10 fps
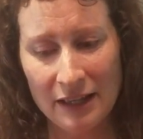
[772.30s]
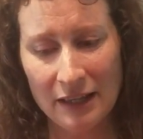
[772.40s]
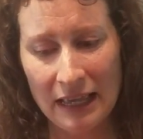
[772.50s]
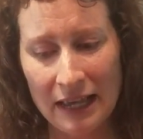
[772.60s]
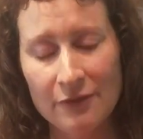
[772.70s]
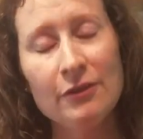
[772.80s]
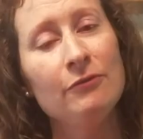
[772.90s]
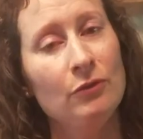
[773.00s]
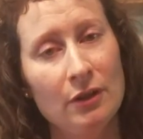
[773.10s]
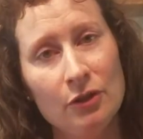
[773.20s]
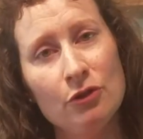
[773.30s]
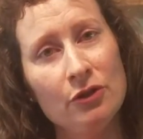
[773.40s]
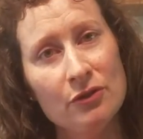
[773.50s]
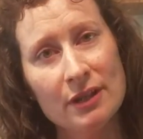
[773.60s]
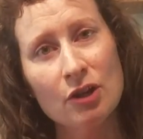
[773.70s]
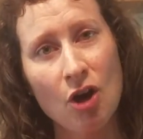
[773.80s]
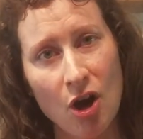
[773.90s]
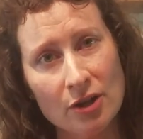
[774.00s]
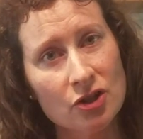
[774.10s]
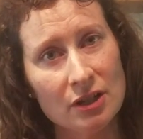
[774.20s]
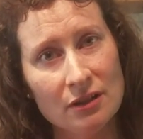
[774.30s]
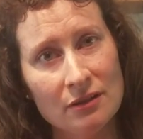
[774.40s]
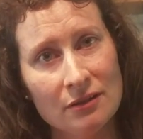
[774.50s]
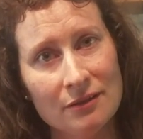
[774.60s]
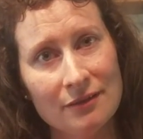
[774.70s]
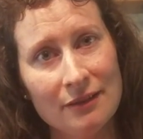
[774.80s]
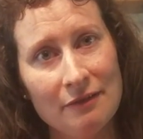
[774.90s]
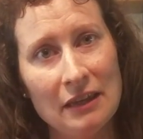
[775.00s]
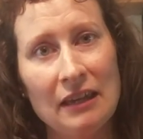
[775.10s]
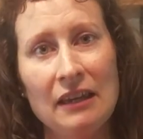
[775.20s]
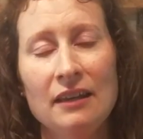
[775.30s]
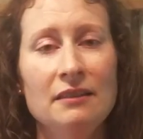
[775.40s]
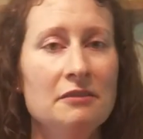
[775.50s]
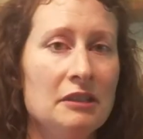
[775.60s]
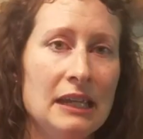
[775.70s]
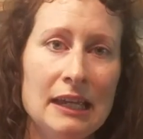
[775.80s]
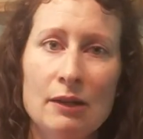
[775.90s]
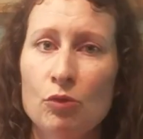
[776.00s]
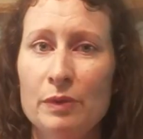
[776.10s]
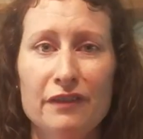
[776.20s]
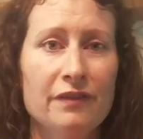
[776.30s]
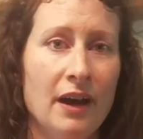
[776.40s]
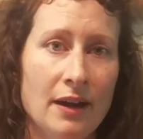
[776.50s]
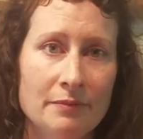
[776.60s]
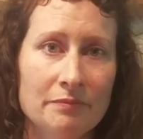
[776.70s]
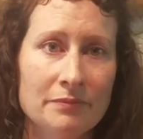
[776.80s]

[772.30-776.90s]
if you're using caution, then it will be fine.